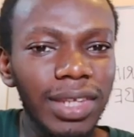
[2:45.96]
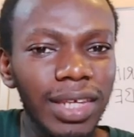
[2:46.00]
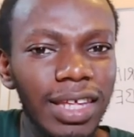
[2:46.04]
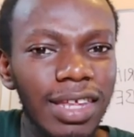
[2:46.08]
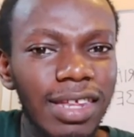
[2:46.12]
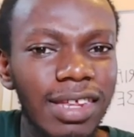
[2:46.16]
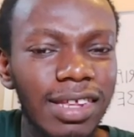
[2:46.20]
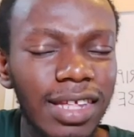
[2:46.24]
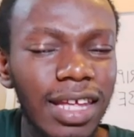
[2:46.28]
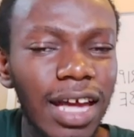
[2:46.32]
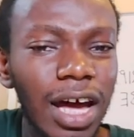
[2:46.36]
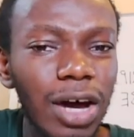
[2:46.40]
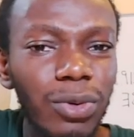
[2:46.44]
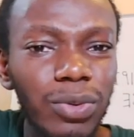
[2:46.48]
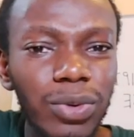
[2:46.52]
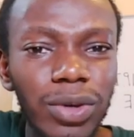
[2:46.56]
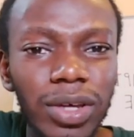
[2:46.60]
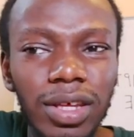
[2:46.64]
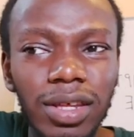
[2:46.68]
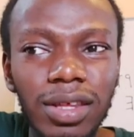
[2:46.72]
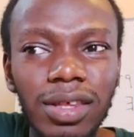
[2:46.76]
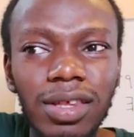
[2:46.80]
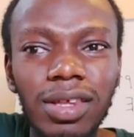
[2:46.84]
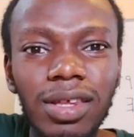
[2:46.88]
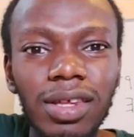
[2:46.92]
start
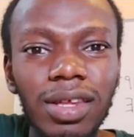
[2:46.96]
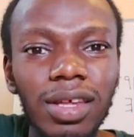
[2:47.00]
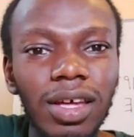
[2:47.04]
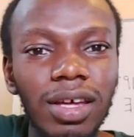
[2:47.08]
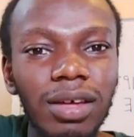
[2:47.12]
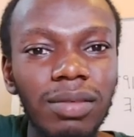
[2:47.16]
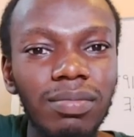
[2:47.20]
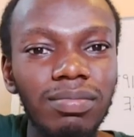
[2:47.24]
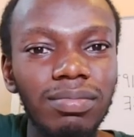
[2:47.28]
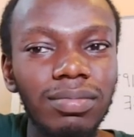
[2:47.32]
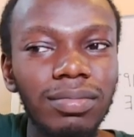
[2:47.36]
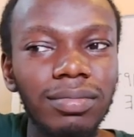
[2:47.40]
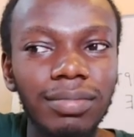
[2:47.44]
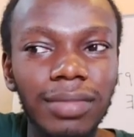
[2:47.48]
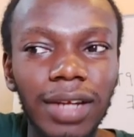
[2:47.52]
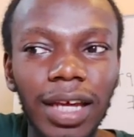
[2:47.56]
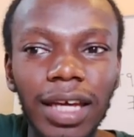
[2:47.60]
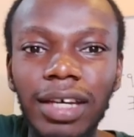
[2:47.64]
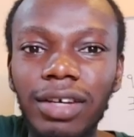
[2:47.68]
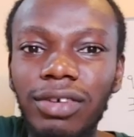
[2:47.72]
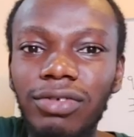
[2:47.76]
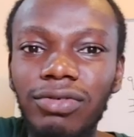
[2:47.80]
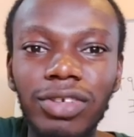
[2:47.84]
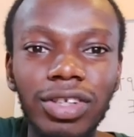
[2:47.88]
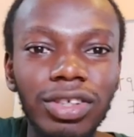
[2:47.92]
with
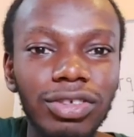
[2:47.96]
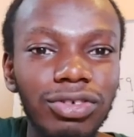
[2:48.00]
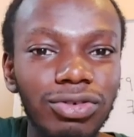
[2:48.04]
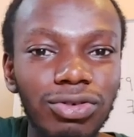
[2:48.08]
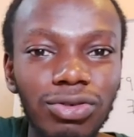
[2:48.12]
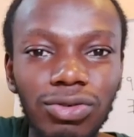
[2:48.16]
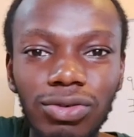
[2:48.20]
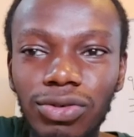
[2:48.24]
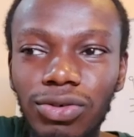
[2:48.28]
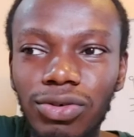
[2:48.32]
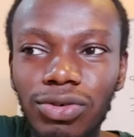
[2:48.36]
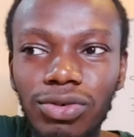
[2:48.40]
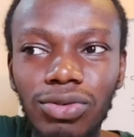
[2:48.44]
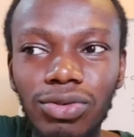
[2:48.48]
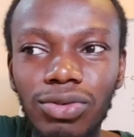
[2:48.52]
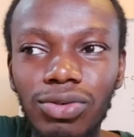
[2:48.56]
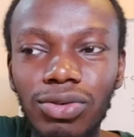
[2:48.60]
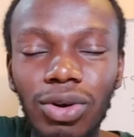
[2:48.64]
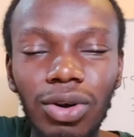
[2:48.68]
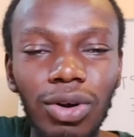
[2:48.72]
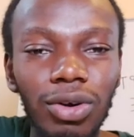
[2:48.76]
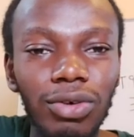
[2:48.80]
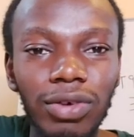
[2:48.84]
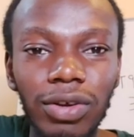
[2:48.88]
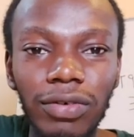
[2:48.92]
like redo
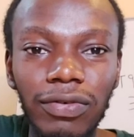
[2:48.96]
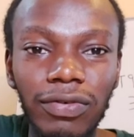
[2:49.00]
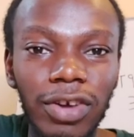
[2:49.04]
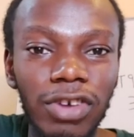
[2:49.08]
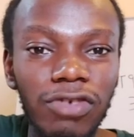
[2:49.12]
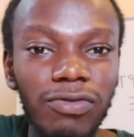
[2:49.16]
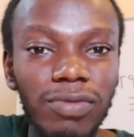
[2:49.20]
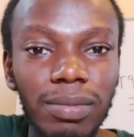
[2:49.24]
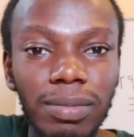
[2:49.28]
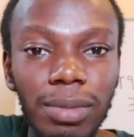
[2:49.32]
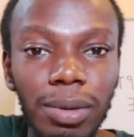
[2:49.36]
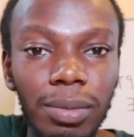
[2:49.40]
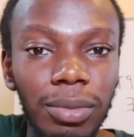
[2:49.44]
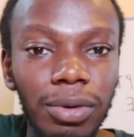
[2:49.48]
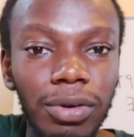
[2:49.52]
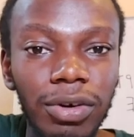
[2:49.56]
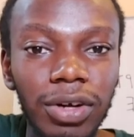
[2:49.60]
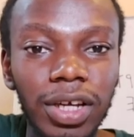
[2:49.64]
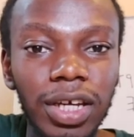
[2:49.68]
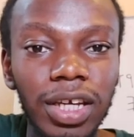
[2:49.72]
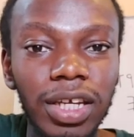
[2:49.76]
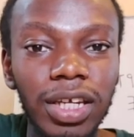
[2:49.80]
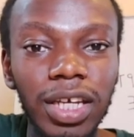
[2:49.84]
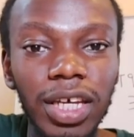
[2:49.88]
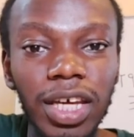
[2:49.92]
or refresh my
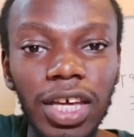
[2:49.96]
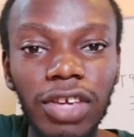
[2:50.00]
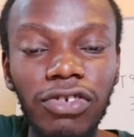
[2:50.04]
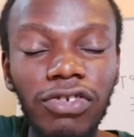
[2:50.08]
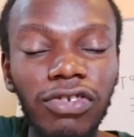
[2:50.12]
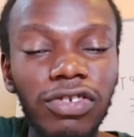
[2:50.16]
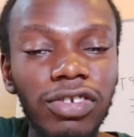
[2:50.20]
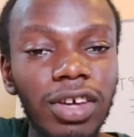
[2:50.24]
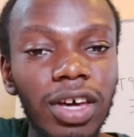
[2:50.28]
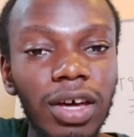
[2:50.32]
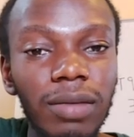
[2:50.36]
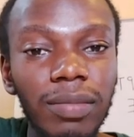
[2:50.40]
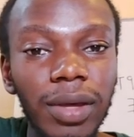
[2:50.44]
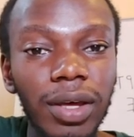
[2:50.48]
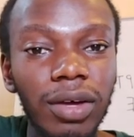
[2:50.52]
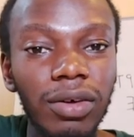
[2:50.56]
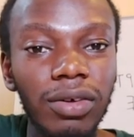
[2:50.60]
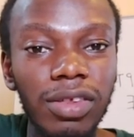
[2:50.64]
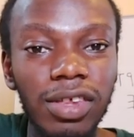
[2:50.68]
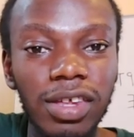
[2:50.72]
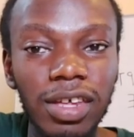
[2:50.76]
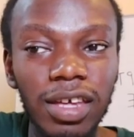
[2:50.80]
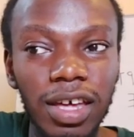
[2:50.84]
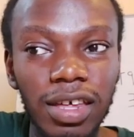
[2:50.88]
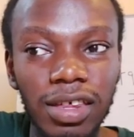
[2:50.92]
memory in HTML,
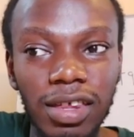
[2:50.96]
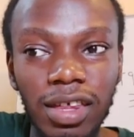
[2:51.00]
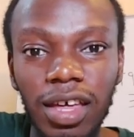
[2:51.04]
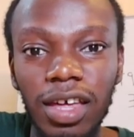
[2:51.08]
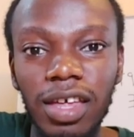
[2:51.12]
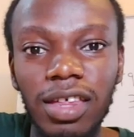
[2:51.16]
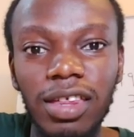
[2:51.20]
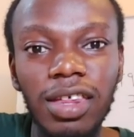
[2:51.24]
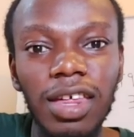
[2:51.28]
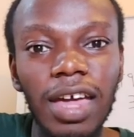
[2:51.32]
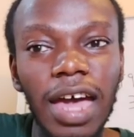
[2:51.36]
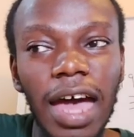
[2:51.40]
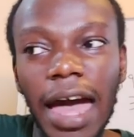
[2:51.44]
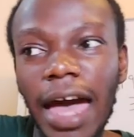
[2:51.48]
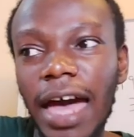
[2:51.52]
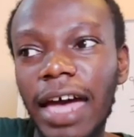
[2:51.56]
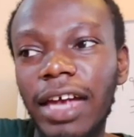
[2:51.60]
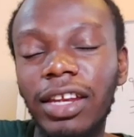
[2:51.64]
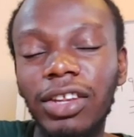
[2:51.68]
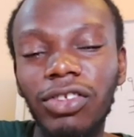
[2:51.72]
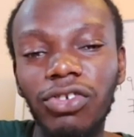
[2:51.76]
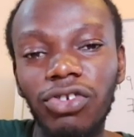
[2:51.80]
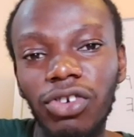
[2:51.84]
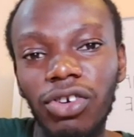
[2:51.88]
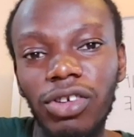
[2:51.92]
CSS,
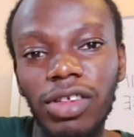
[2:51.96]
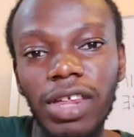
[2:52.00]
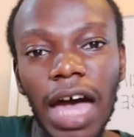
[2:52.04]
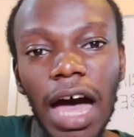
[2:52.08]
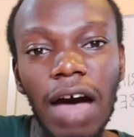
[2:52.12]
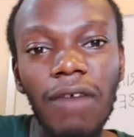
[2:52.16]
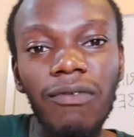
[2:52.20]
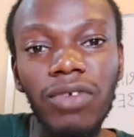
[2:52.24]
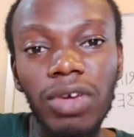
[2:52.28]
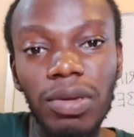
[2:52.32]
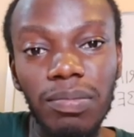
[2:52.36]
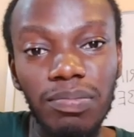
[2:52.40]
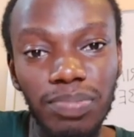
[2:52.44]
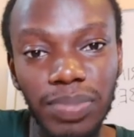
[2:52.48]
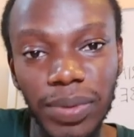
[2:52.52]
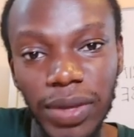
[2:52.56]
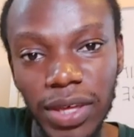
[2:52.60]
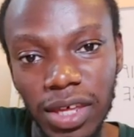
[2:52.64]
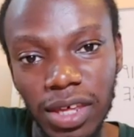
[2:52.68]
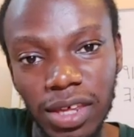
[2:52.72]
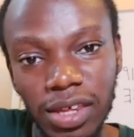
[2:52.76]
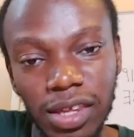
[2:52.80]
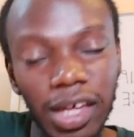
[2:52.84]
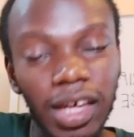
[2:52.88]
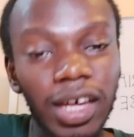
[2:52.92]
and just have a
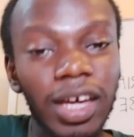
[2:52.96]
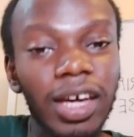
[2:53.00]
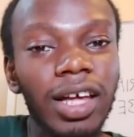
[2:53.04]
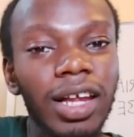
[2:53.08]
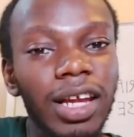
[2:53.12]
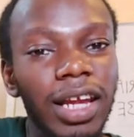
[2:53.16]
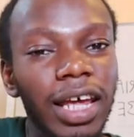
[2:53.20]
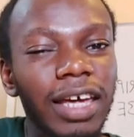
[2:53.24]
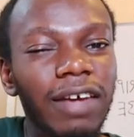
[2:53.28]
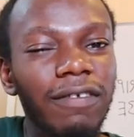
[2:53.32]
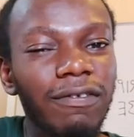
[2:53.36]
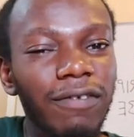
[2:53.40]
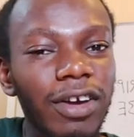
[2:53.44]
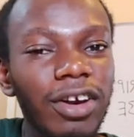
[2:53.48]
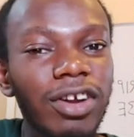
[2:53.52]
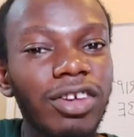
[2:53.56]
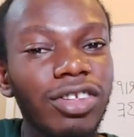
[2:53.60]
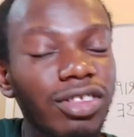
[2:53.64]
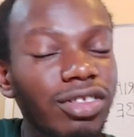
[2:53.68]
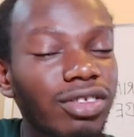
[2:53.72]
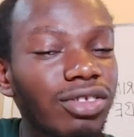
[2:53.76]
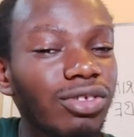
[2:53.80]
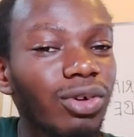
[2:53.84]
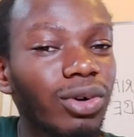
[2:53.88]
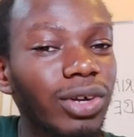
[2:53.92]
base, like a very
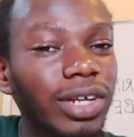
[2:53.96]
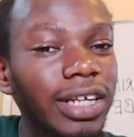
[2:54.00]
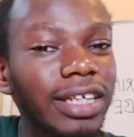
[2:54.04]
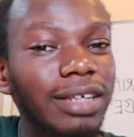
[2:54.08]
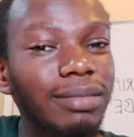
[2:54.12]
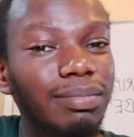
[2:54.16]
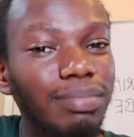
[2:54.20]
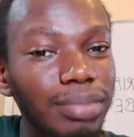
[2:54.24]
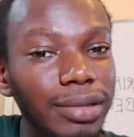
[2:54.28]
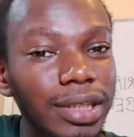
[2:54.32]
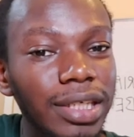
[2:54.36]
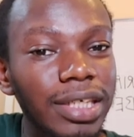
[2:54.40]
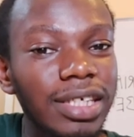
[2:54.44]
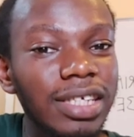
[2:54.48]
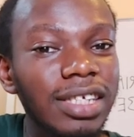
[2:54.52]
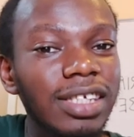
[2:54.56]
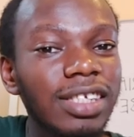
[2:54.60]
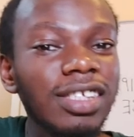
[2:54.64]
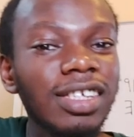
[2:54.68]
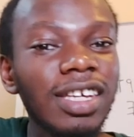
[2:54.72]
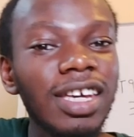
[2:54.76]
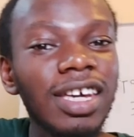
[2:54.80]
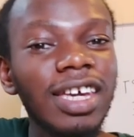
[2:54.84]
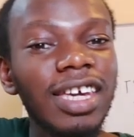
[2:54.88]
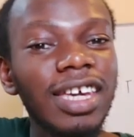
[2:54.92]
solid
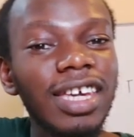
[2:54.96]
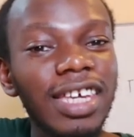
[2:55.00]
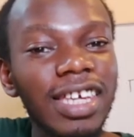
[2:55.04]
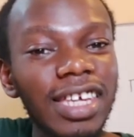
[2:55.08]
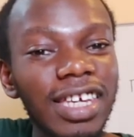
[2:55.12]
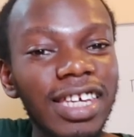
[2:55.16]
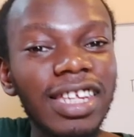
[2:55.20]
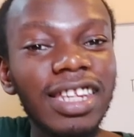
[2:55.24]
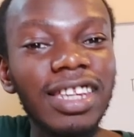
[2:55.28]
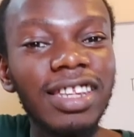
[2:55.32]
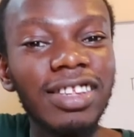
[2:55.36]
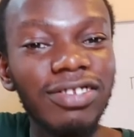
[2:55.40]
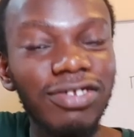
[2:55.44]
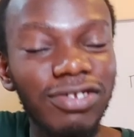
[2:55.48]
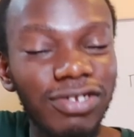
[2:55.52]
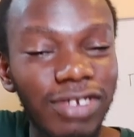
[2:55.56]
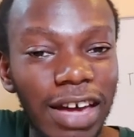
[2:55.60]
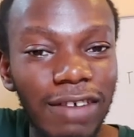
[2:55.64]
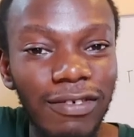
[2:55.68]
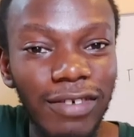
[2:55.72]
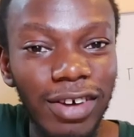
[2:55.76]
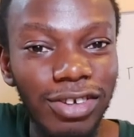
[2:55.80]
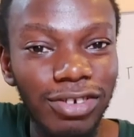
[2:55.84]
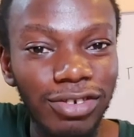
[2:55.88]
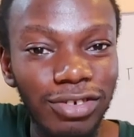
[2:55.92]
base in
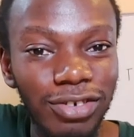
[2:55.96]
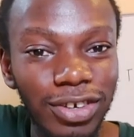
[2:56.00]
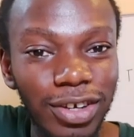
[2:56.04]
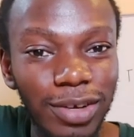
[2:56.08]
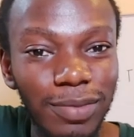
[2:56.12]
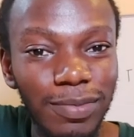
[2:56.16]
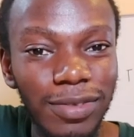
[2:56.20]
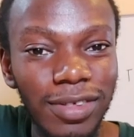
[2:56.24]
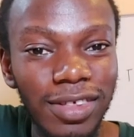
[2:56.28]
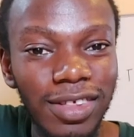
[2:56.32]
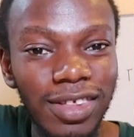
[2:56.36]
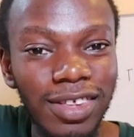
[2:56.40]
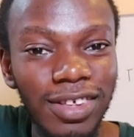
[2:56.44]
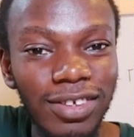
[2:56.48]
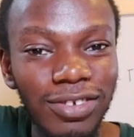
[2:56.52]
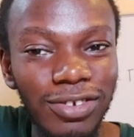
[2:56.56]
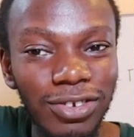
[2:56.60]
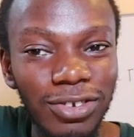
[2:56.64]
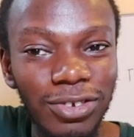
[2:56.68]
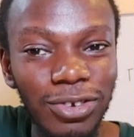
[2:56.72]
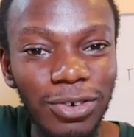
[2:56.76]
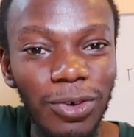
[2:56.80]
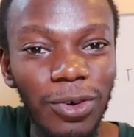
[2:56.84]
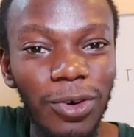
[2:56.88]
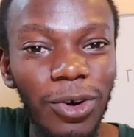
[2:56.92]
JavaScript,
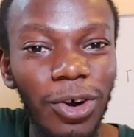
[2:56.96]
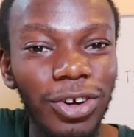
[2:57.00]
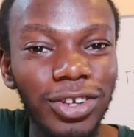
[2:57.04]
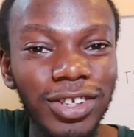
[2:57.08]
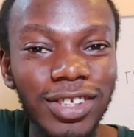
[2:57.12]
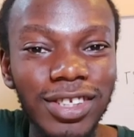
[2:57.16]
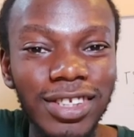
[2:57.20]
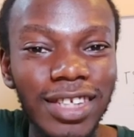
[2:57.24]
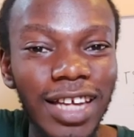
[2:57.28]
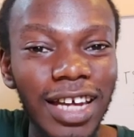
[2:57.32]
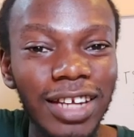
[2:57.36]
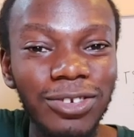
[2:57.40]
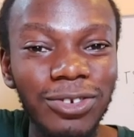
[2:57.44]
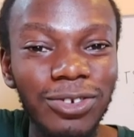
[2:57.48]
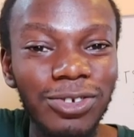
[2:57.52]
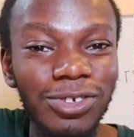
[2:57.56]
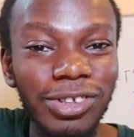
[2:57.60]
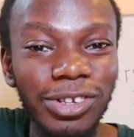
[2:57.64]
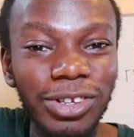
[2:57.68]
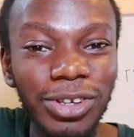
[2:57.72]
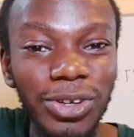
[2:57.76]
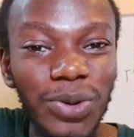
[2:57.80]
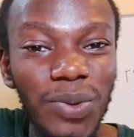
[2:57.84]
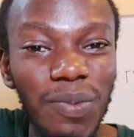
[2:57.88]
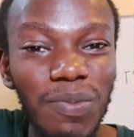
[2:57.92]
you know, understand those
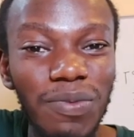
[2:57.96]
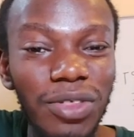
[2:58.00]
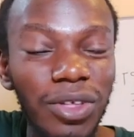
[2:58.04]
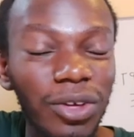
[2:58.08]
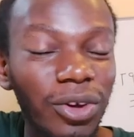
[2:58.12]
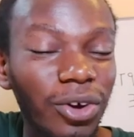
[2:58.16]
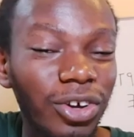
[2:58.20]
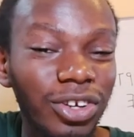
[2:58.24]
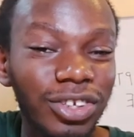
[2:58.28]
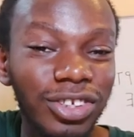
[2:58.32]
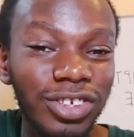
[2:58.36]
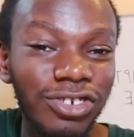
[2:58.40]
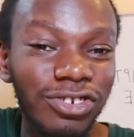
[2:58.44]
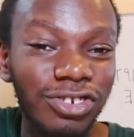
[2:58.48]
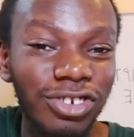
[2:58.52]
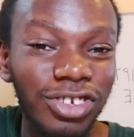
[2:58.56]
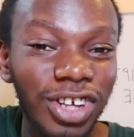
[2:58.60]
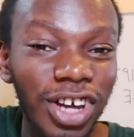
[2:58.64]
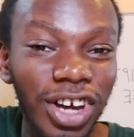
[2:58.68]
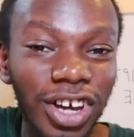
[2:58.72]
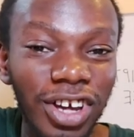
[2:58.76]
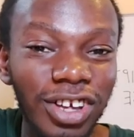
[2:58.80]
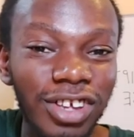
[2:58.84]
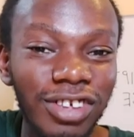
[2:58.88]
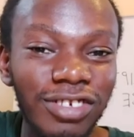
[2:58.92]
loops, the
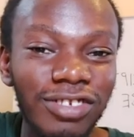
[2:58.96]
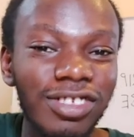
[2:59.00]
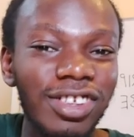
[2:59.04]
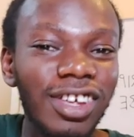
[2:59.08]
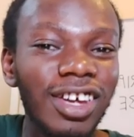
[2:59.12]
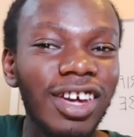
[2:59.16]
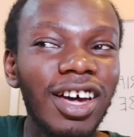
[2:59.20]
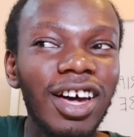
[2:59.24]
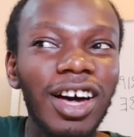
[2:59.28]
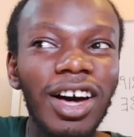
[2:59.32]
conditionals,